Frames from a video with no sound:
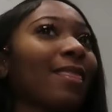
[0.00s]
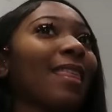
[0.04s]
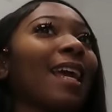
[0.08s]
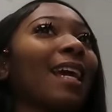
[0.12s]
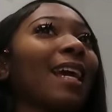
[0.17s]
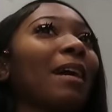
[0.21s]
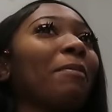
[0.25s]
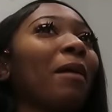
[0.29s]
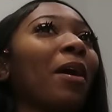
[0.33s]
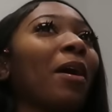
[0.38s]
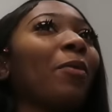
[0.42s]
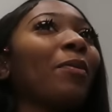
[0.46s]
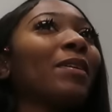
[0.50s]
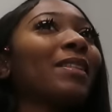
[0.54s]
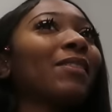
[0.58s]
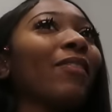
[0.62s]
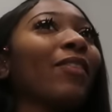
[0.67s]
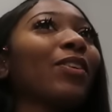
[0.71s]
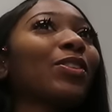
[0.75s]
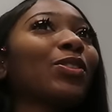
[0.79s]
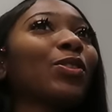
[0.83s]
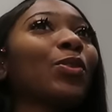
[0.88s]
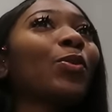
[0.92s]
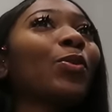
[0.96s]
thing about when
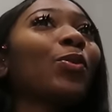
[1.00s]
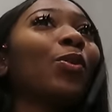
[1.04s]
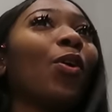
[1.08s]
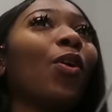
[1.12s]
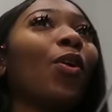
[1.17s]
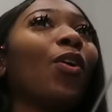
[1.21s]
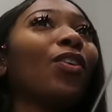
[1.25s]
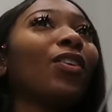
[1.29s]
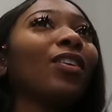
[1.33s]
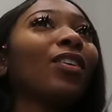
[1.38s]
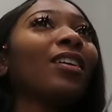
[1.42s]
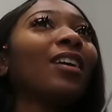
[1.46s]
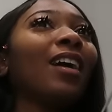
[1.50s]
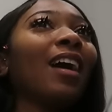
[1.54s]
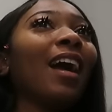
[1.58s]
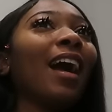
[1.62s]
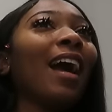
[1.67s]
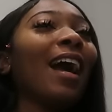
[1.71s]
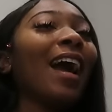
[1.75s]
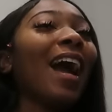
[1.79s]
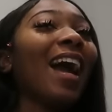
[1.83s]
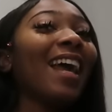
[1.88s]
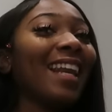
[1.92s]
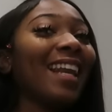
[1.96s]
something's too long
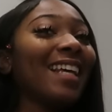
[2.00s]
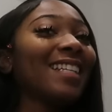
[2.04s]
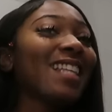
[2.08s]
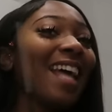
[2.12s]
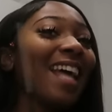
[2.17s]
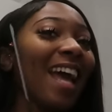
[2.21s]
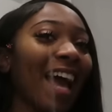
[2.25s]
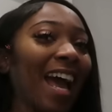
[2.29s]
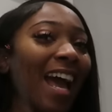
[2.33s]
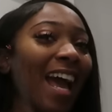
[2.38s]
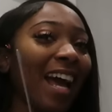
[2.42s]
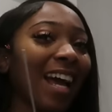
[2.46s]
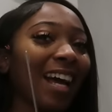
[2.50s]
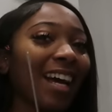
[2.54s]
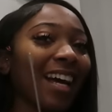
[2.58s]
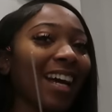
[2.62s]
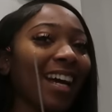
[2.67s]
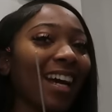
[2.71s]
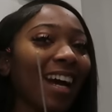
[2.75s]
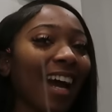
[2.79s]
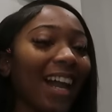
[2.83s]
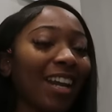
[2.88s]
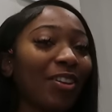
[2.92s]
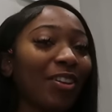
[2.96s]
and it's
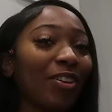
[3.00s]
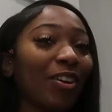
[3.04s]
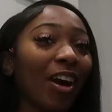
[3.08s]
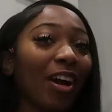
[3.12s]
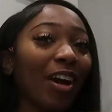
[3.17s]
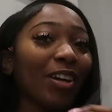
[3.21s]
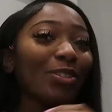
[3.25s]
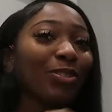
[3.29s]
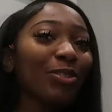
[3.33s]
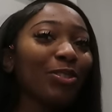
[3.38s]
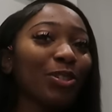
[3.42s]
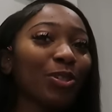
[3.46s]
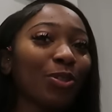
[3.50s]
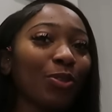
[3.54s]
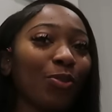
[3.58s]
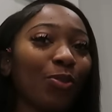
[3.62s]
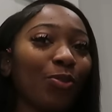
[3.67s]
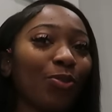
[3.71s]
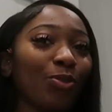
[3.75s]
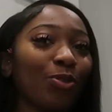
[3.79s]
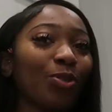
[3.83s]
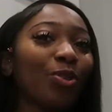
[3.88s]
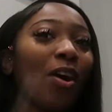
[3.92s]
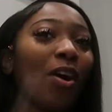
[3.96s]
hair and you cut it too
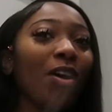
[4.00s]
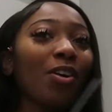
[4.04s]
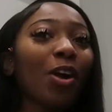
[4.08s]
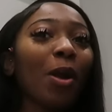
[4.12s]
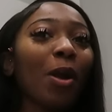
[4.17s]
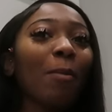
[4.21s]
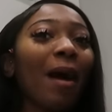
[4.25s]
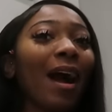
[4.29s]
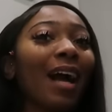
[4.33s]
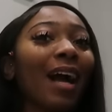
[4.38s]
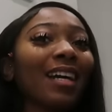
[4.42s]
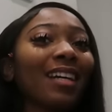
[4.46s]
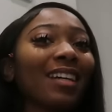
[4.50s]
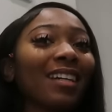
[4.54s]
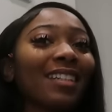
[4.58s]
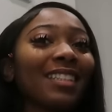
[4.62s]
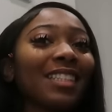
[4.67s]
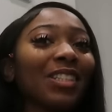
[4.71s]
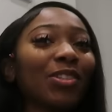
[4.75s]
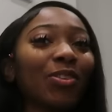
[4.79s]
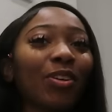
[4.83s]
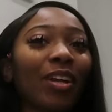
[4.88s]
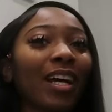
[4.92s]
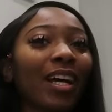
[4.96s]
short, you can't go back
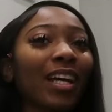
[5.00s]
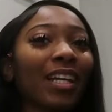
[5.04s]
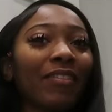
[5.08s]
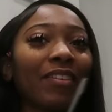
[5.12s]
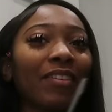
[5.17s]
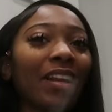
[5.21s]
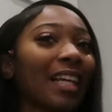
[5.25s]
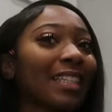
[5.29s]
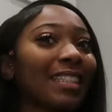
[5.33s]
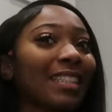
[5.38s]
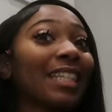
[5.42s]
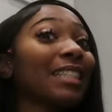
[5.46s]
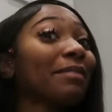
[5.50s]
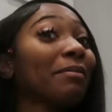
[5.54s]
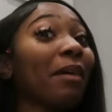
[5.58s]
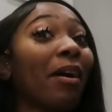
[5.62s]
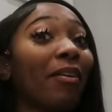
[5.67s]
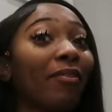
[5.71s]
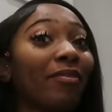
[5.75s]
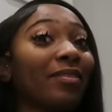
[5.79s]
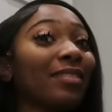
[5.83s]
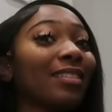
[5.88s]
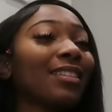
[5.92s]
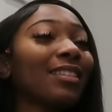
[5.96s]
until like another like 6
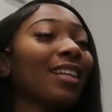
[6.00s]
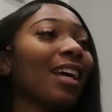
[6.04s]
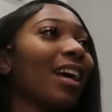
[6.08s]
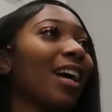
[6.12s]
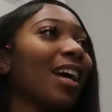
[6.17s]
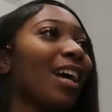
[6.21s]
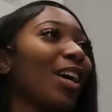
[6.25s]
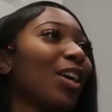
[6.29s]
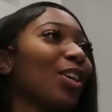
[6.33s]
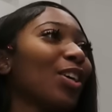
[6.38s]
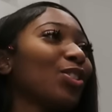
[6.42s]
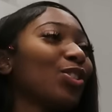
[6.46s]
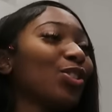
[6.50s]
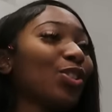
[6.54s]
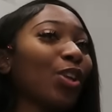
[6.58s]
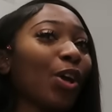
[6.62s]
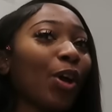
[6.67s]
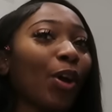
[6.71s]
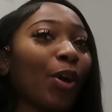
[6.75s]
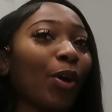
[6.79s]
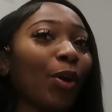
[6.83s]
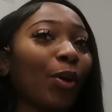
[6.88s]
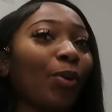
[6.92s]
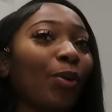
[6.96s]
months.
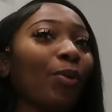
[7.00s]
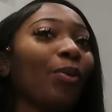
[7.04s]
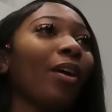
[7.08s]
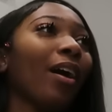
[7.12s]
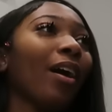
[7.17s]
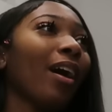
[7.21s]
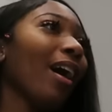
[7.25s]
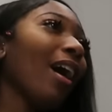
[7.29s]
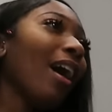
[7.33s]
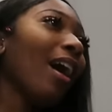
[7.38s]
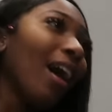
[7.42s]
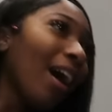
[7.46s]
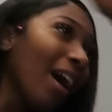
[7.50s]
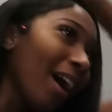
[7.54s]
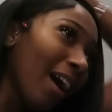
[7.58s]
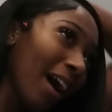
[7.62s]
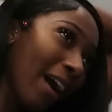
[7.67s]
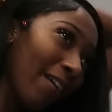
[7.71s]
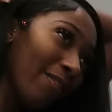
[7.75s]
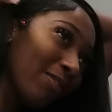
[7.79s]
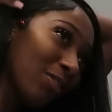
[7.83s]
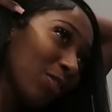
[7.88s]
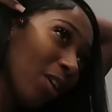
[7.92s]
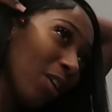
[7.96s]
So
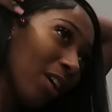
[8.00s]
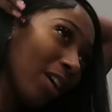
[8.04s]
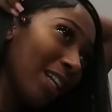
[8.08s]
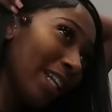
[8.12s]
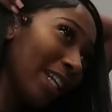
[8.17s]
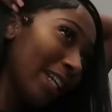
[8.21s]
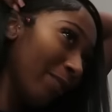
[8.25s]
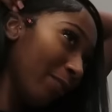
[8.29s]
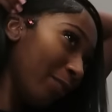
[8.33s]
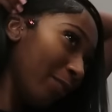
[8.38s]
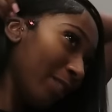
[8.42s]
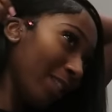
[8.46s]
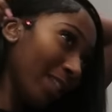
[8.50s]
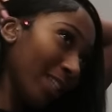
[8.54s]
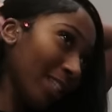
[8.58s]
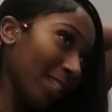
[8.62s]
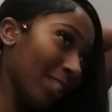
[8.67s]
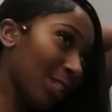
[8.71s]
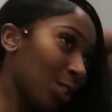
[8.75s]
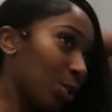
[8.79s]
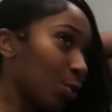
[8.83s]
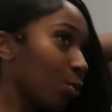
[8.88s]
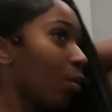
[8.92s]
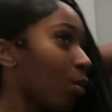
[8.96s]
I've just got to live with this
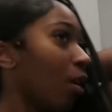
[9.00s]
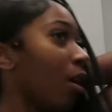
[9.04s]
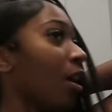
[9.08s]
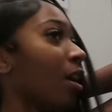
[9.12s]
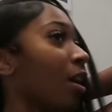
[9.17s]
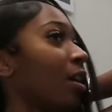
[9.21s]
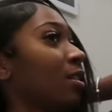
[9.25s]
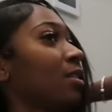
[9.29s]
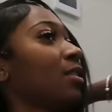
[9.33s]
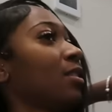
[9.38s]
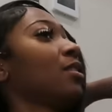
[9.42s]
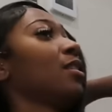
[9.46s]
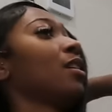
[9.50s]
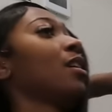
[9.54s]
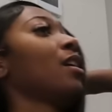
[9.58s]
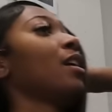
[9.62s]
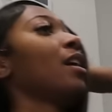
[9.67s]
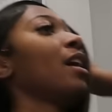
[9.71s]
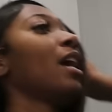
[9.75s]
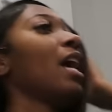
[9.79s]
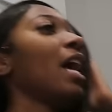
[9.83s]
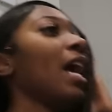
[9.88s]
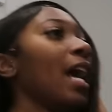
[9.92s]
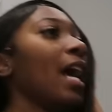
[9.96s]
short ass
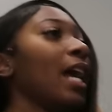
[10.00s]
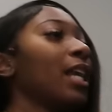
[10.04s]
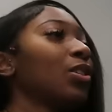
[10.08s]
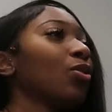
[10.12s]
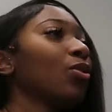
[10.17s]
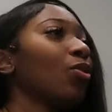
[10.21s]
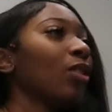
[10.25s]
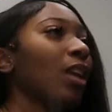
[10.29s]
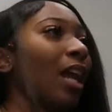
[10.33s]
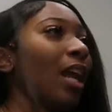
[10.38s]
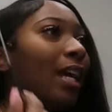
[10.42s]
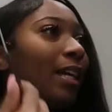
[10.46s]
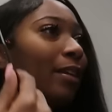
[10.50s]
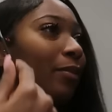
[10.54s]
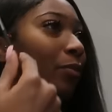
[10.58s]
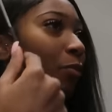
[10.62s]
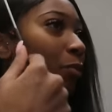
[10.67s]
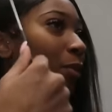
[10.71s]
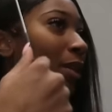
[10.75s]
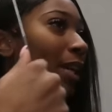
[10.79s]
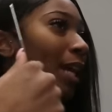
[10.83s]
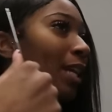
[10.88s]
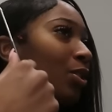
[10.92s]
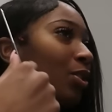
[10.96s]
edge. Or like
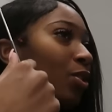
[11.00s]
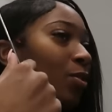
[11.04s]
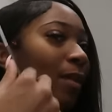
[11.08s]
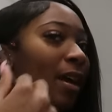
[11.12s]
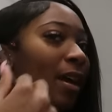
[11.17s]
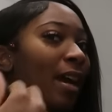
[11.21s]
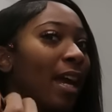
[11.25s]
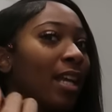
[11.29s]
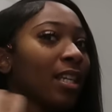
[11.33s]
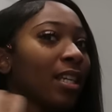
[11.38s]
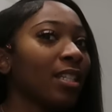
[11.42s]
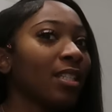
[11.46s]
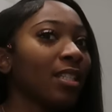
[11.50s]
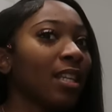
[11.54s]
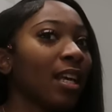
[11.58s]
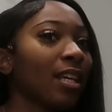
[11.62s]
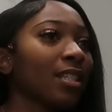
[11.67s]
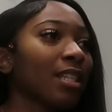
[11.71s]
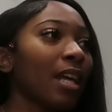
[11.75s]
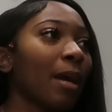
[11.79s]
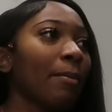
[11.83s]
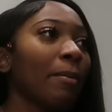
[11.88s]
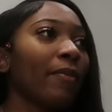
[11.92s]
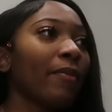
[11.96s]
when I do my edges
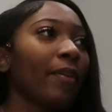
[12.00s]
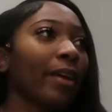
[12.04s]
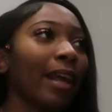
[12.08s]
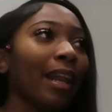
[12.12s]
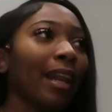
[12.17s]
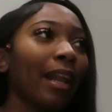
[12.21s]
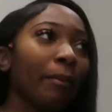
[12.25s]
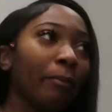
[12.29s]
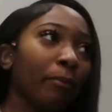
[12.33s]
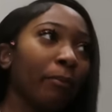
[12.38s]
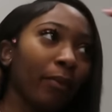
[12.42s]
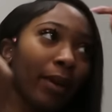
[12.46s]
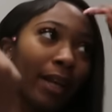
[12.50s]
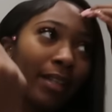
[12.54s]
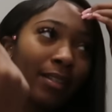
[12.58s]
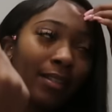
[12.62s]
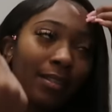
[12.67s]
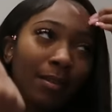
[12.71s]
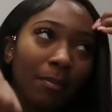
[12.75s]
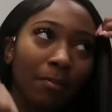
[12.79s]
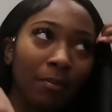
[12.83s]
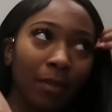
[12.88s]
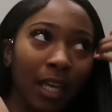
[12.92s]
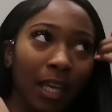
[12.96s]
next time, if I get like braids
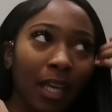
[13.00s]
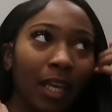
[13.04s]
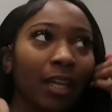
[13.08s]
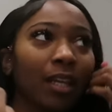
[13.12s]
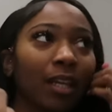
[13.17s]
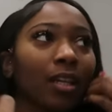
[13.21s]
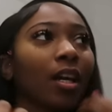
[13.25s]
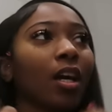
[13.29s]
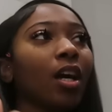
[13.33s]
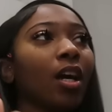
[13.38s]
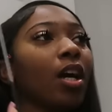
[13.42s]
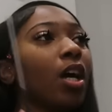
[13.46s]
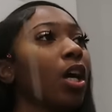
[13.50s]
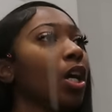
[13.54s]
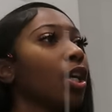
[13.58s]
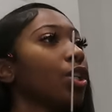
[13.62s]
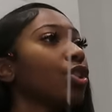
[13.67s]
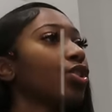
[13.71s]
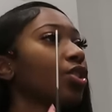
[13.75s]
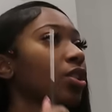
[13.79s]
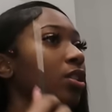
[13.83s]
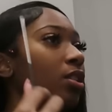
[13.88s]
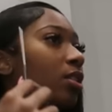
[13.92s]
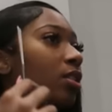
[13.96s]
or something,
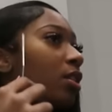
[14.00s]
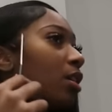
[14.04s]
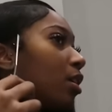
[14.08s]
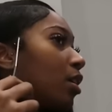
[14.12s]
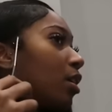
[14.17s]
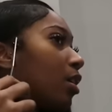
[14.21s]
just